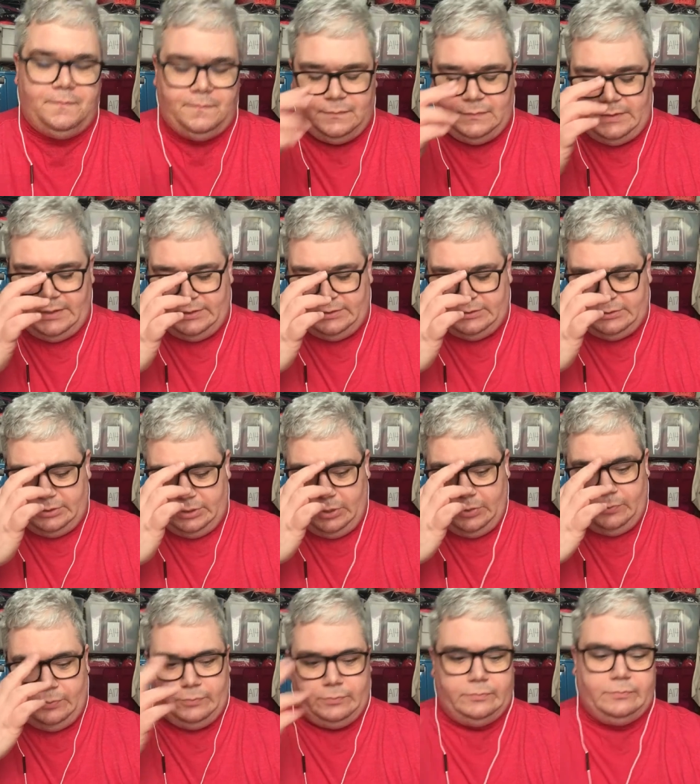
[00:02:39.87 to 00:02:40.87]
There's
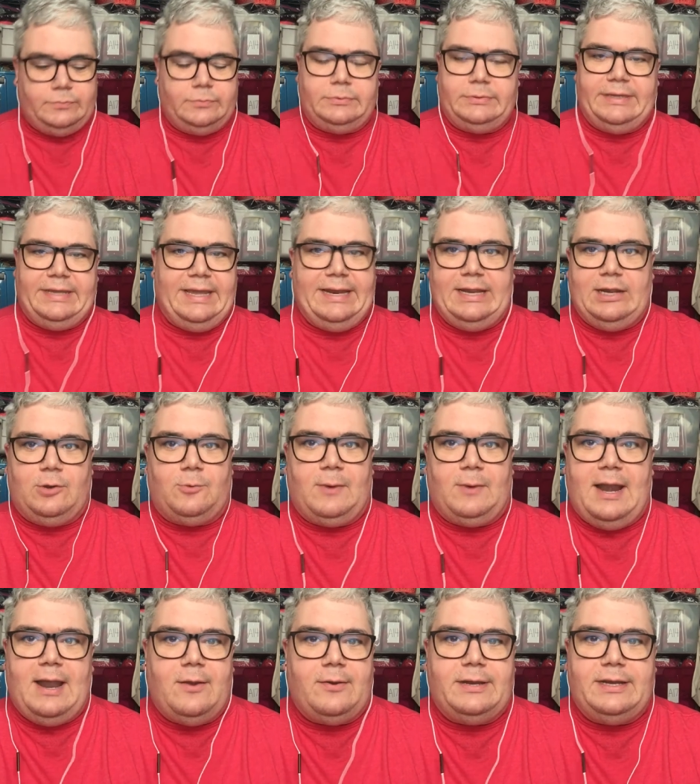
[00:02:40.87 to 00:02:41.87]
no getting
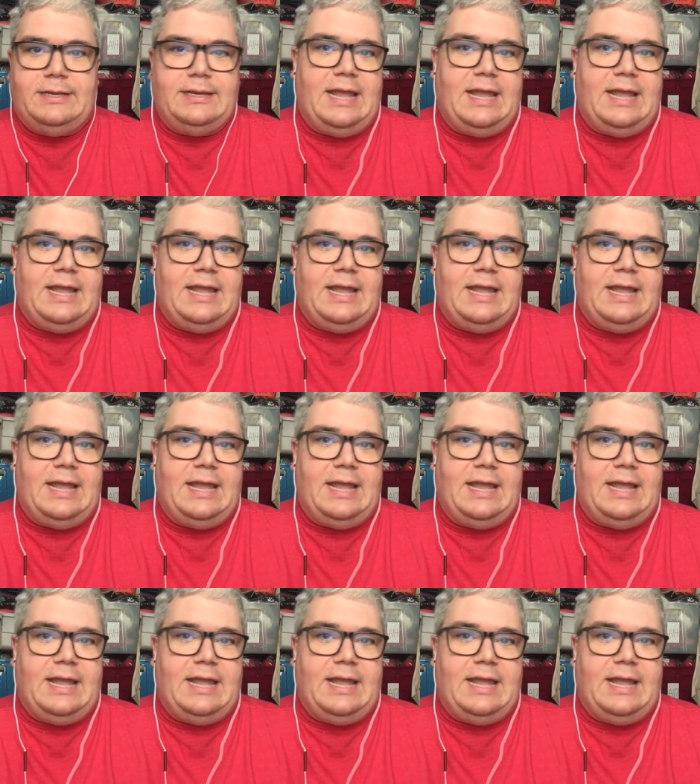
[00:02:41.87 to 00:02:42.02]
around it,